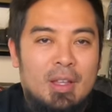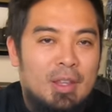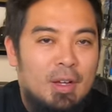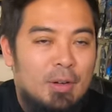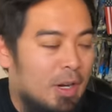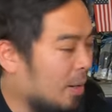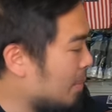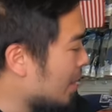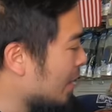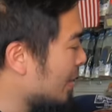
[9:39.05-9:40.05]
the green
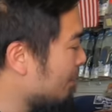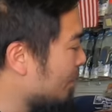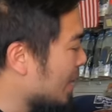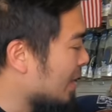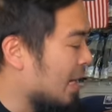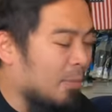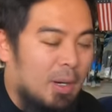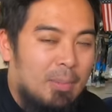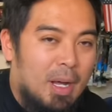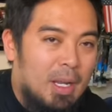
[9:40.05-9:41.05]
body, that lime
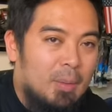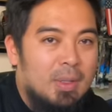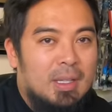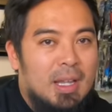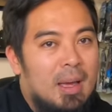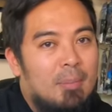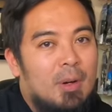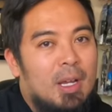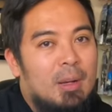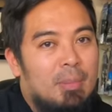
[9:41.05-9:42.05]
green body with the lime
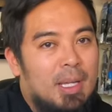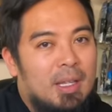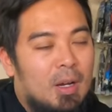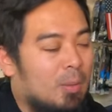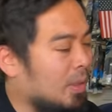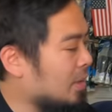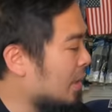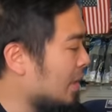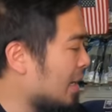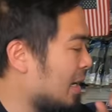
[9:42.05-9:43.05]
green beadlock wheels
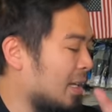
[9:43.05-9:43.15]
on it.